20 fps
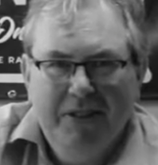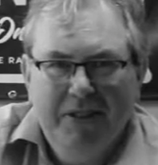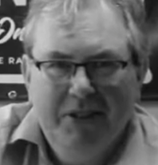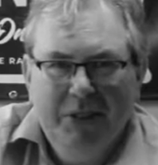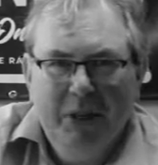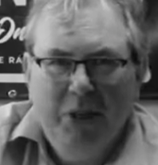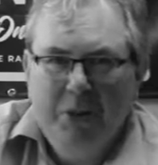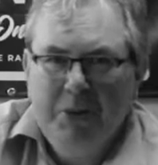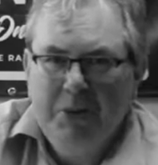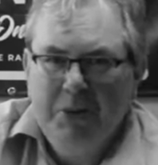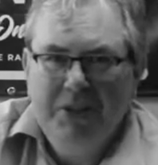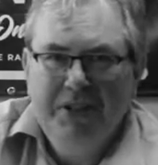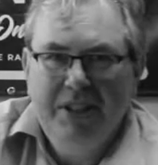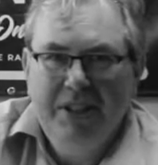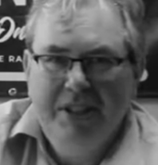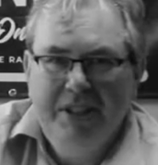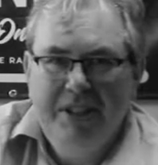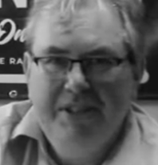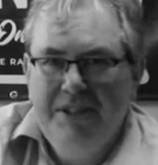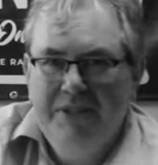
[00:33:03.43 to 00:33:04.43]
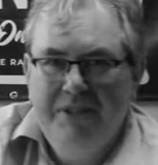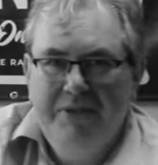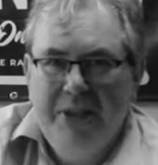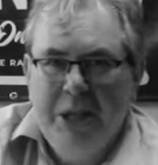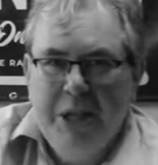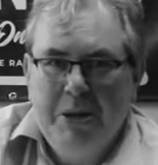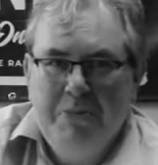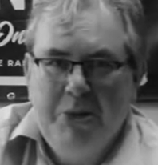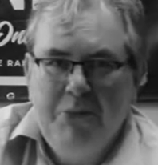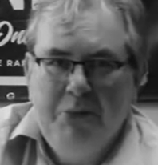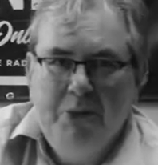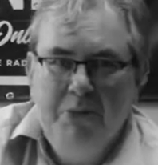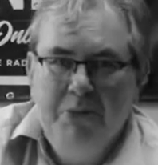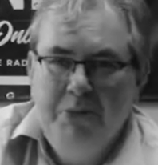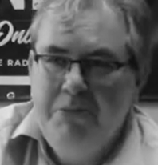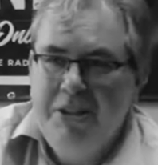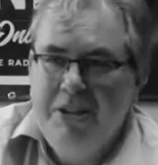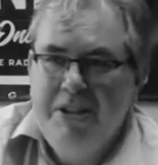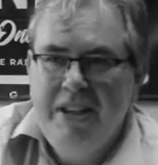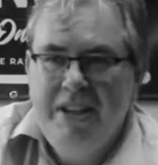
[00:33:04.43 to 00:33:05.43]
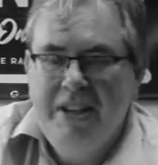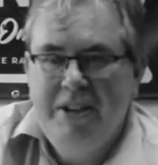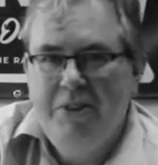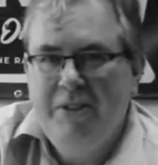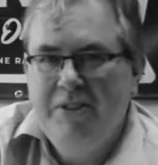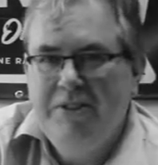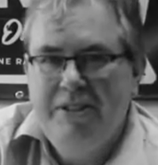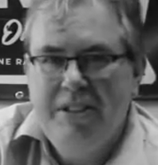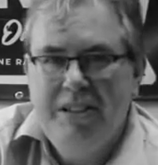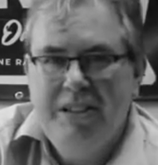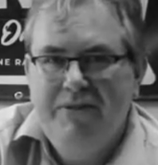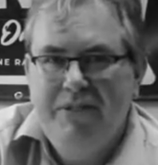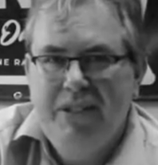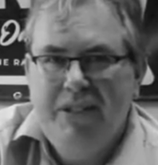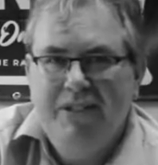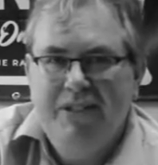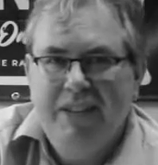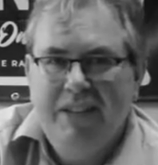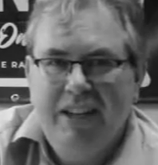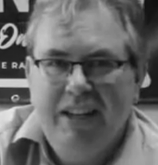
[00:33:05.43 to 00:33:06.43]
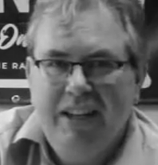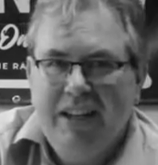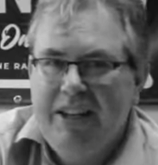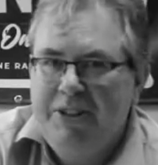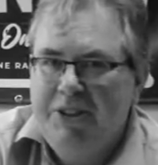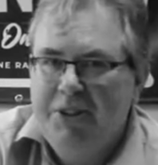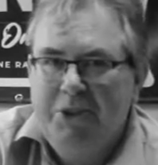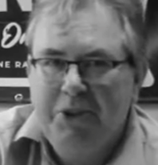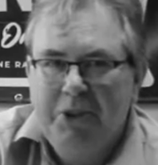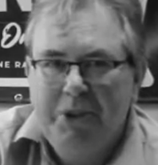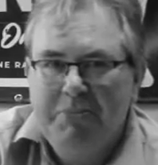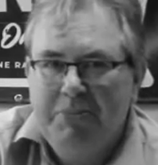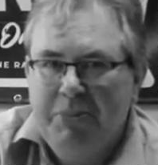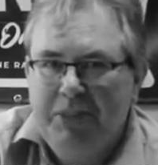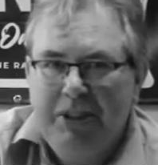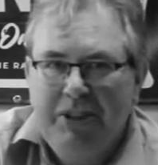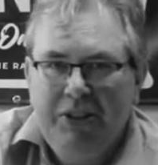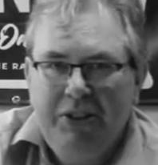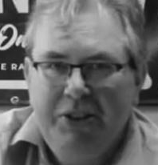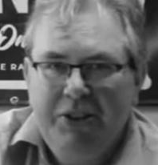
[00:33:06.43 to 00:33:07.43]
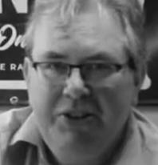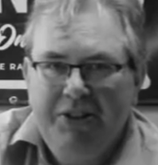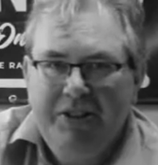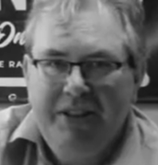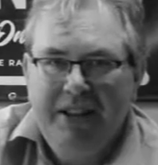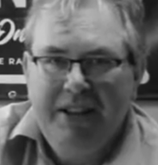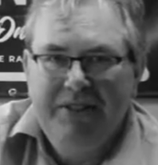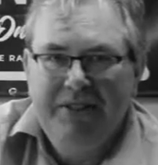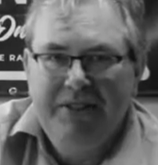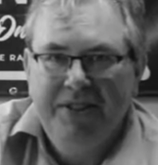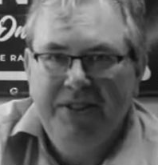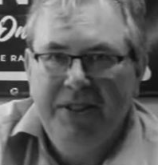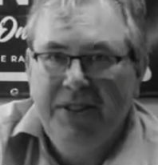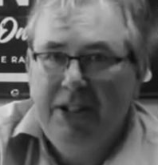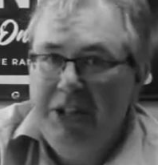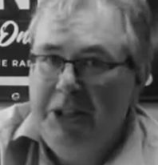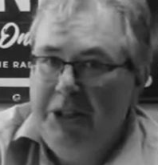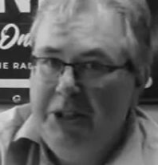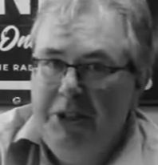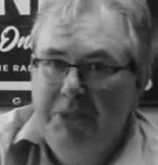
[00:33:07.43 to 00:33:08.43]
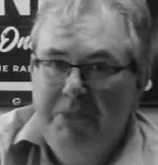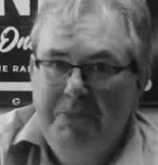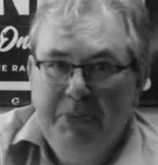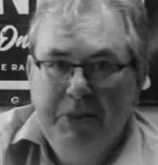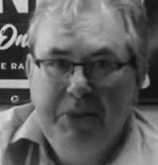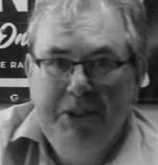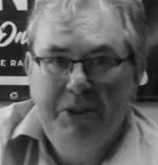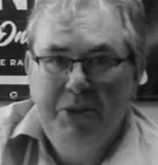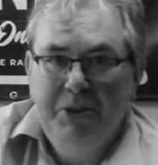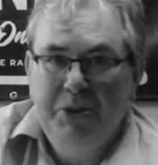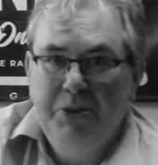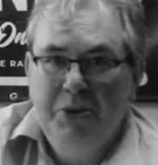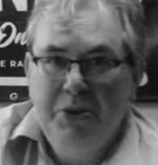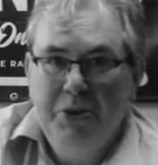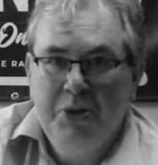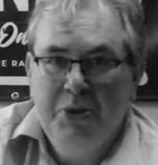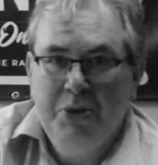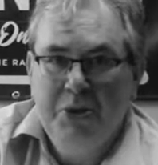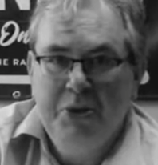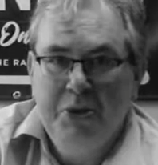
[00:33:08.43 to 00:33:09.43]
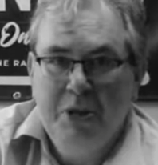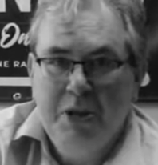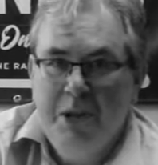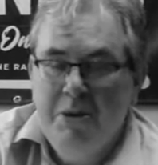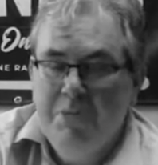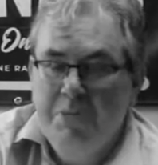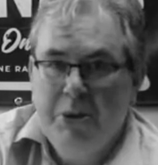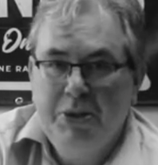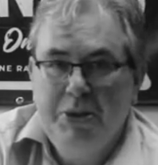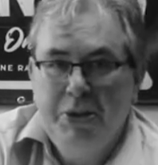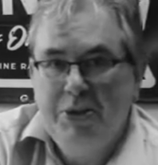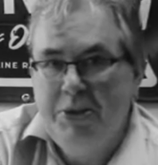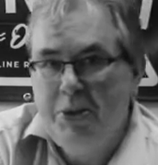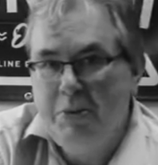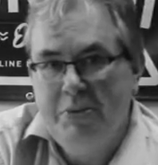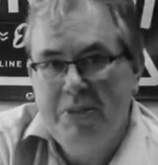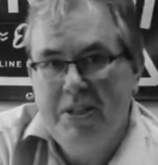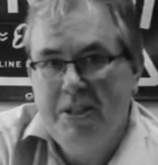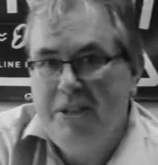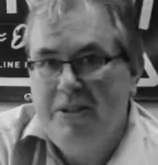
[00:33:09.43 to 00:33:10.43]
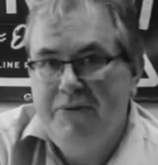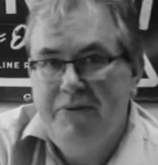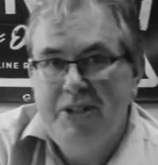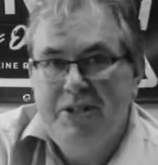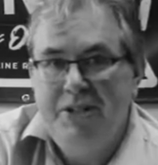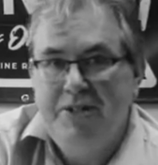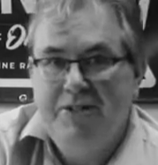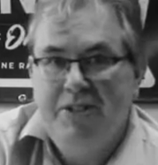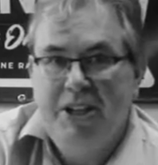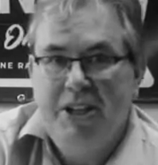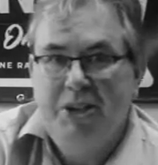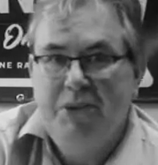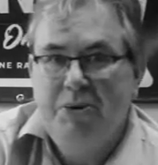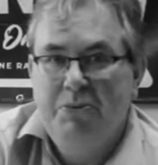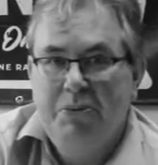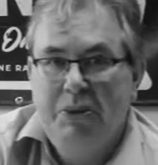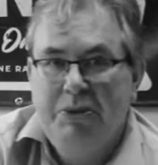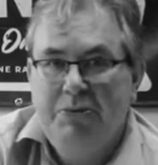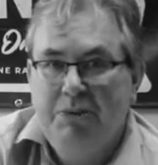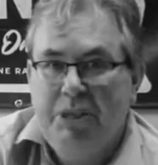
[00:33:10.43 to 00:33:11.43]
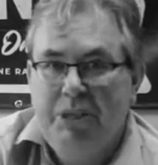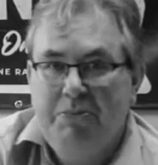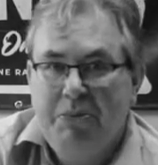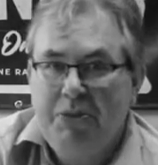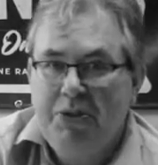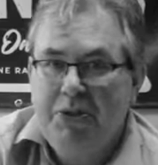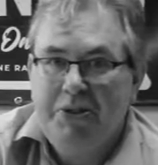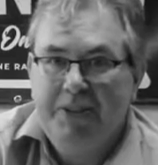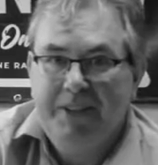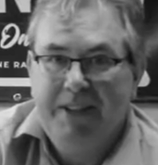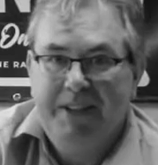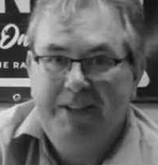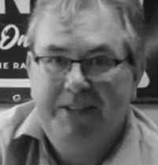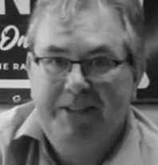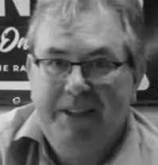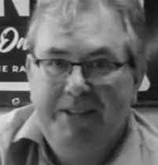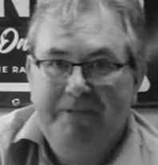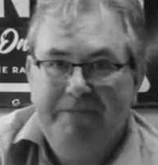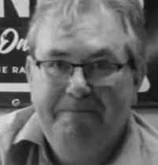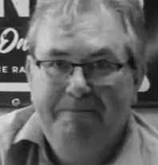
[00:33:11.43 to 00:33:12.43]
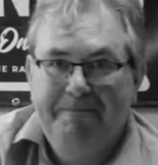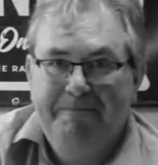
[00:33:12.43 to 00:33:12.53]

The whole series is available on YouTube. You can get it on DVD, and it's all completely uncensored, completely uncut, but there's no television station will rebroadcast it.